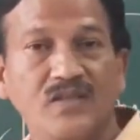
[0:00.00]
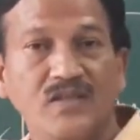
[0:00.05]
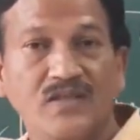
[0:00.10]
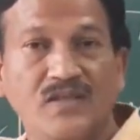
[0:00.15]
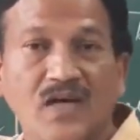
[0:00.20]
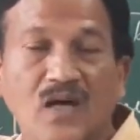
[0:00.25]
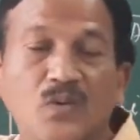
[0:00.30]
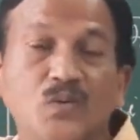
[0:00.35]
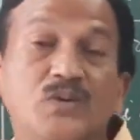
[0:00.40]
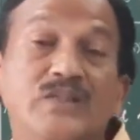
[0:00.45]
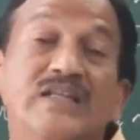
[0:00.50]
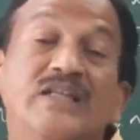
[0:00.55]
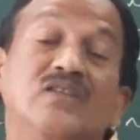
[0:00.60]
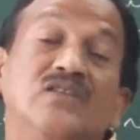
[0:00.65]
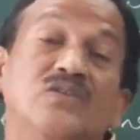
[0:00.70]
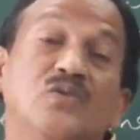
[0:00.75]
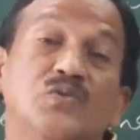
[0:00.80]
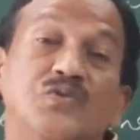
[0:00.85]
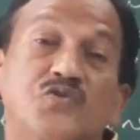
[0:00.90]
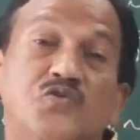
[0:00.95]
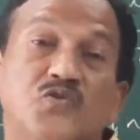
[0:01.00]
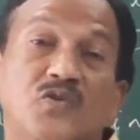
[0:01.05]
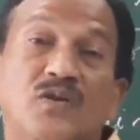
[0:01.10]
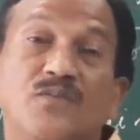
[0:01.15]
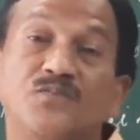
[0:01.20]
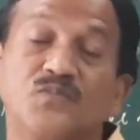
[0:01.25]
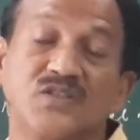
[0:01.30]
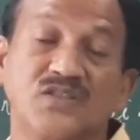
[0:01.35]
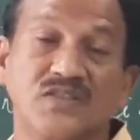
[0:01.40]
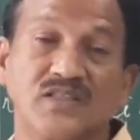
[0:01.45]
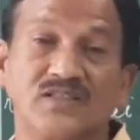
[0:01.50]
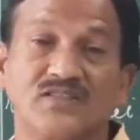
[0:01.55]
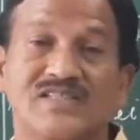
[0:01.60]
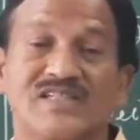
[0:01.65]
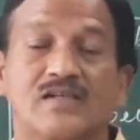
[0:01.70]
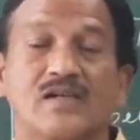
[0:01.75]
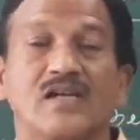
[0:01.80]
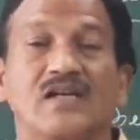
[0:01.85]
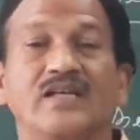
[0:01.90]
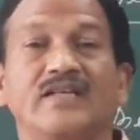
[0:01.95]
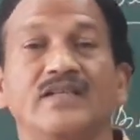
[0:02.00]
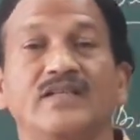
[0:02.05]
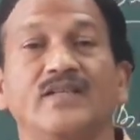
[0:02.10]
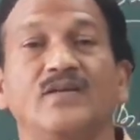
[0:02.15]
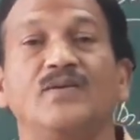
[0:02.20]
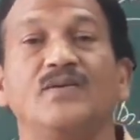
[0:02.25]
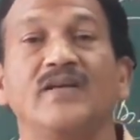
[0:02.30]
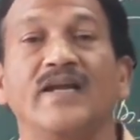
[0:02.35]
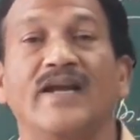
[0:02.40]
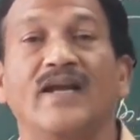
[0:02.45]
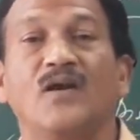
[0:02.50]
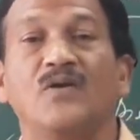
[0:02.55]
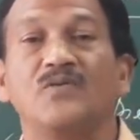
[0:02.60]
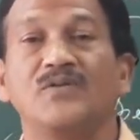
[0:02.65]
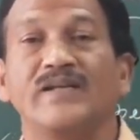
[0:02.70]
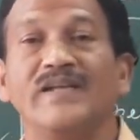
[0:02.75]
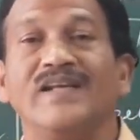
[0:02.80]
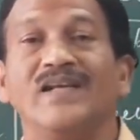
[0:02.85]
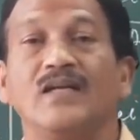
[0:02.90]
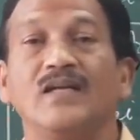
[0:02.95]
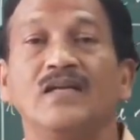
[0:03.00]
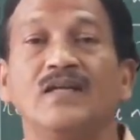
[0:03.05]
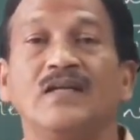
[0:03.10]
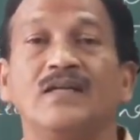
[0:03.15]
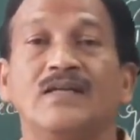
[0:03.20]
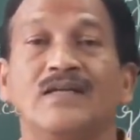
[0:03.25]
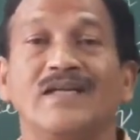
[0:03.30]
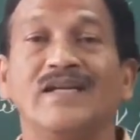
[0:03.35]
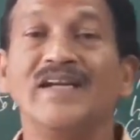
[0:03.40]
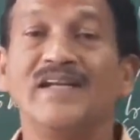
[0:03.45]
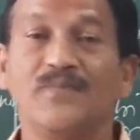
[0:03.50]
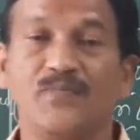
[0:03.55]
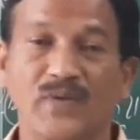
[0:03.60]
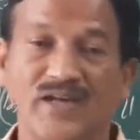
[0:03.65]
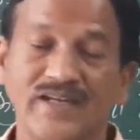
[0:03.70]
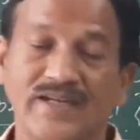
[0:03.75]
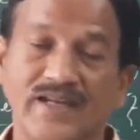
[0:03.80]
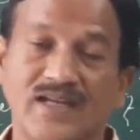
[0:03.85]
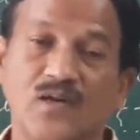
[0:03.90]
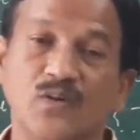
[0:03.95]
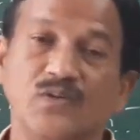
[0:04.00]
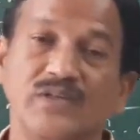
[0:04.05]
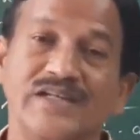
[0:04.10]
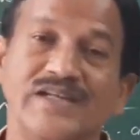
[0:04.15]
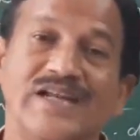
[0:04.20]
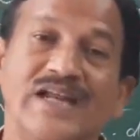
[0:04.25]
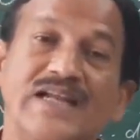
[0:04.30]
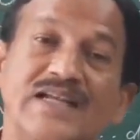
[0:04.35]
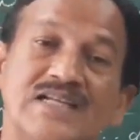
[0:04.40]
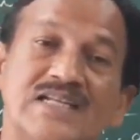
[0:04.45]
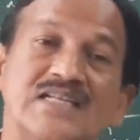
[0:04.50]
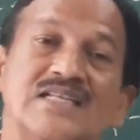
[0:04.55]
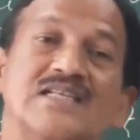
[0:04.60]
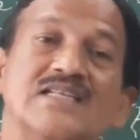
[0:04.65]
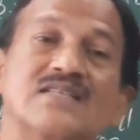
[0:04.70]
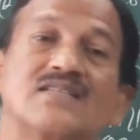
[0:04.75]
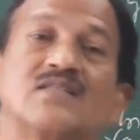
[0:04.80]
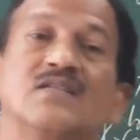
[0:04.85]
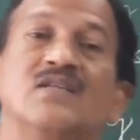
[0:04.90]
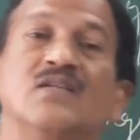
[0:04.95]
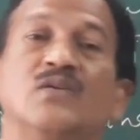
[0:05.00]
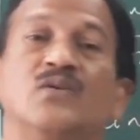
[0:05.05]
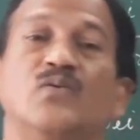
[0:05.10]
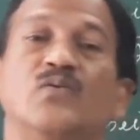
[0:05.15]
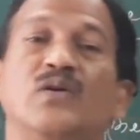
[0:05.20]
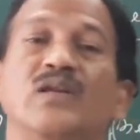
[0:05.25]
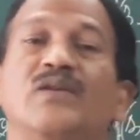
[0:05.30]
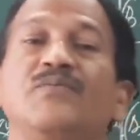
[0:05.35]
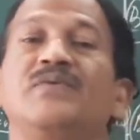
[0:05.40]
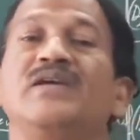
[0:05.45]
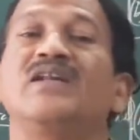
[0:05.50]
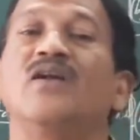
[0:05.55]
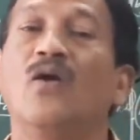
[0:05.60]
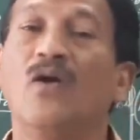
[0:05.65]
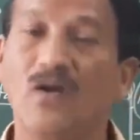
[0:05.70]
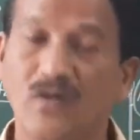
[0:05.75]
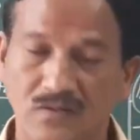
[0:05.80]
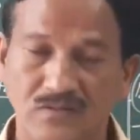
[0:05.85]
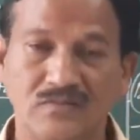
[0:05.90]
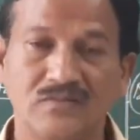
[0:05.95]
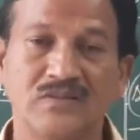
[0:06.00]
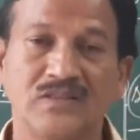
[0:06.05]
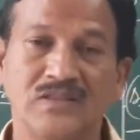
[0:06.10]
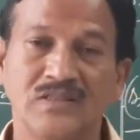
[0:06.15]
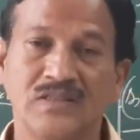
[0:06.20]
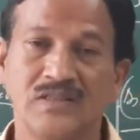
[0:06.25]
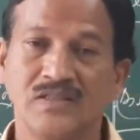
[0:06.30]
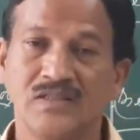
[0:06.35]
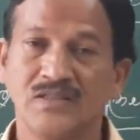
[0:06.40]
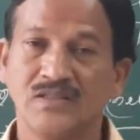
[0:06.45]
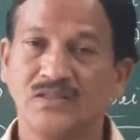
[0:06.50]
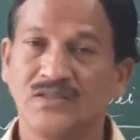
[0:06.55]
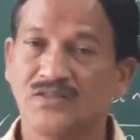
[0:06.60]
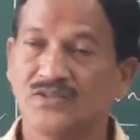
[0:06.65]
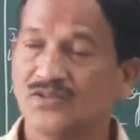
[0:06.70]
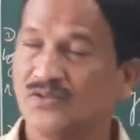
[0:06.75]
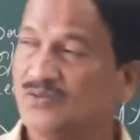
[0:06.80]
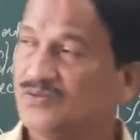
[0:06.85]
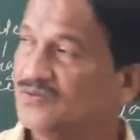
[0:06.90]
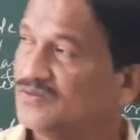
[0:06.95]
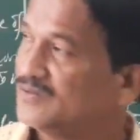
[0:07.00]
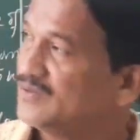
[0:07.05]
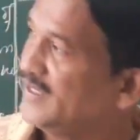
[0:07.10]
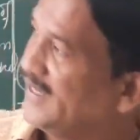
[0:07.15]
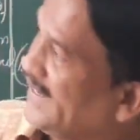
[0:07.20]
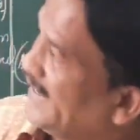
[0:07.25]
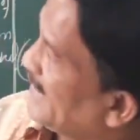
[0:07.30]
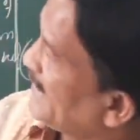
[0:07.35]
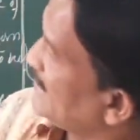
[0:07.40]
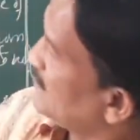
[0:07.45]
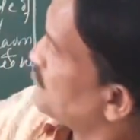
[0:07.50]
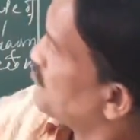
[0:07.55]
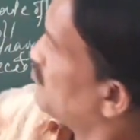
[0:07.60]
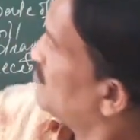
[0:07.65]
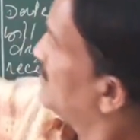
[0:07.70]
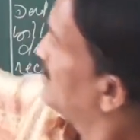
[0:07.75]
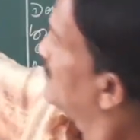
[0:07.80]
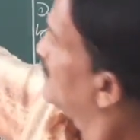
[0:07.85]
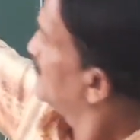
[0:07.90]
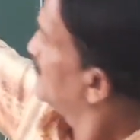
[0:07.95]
doubt in those terms, then certainly your accounting treatment, accounting entries will be wrong. So again,